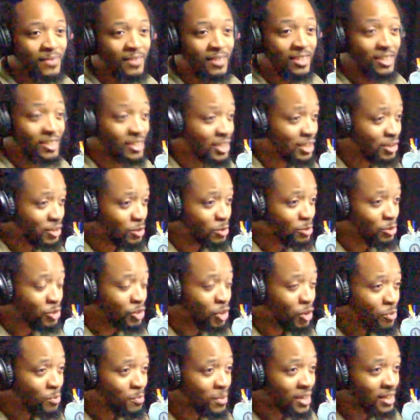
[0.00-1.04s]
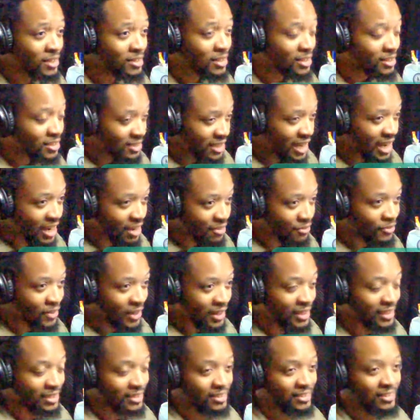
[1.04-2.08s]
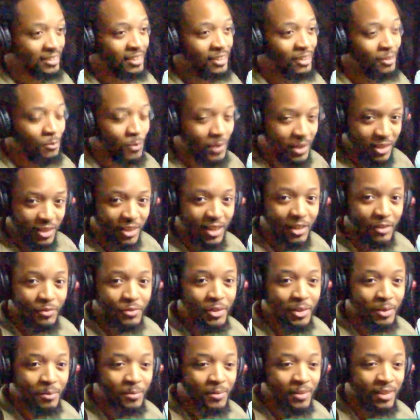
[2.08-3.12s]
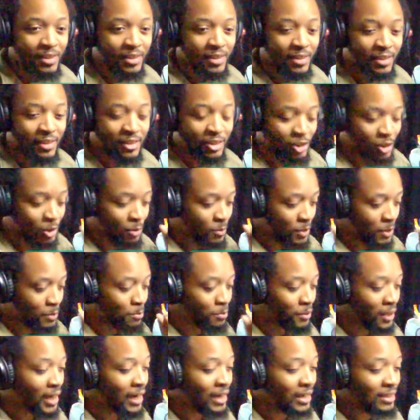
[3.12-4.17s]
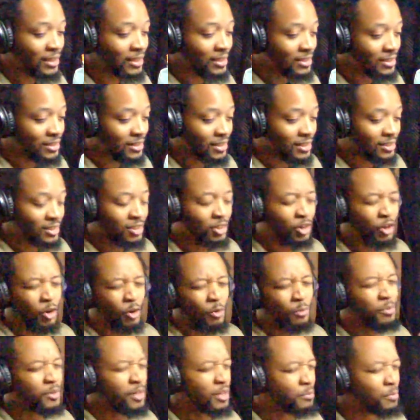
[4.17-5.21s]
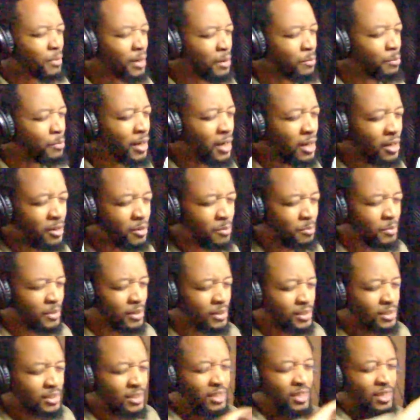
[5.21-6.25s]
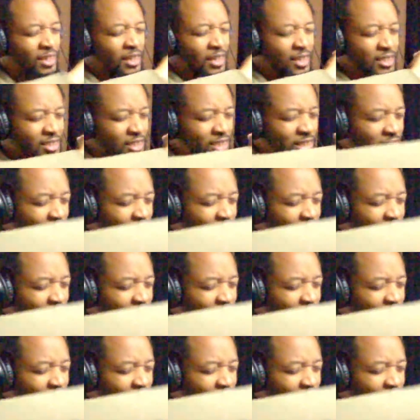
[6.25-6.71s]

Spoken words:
because they do so much. They sacrifice. We love them. So we blindly just open up our pocketbooks and